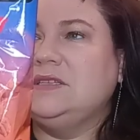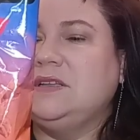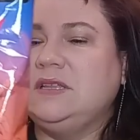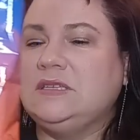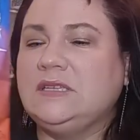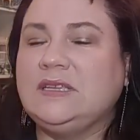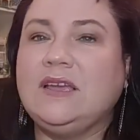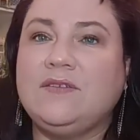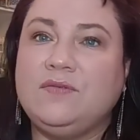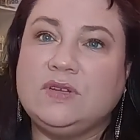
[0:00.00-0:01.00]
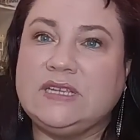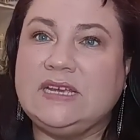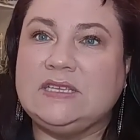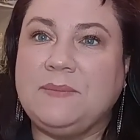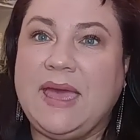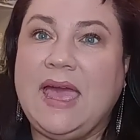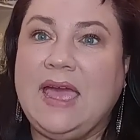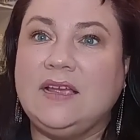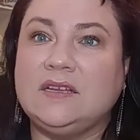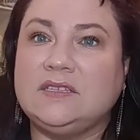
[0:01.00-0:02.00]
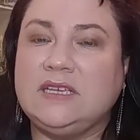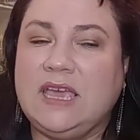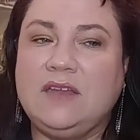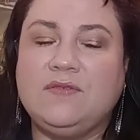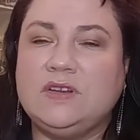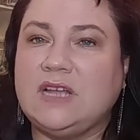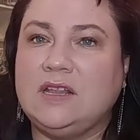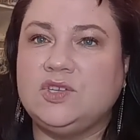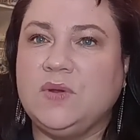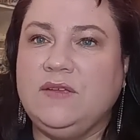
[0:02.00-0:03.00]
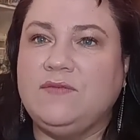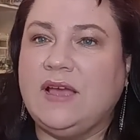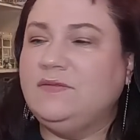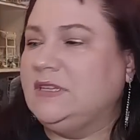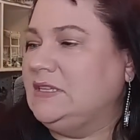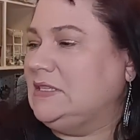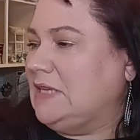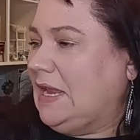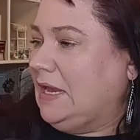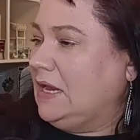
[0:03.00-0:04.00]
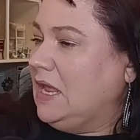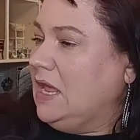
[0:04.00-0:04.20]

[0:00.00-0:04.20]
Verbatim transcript: So this is like a full-size bag. To get it for $1.25 is insane.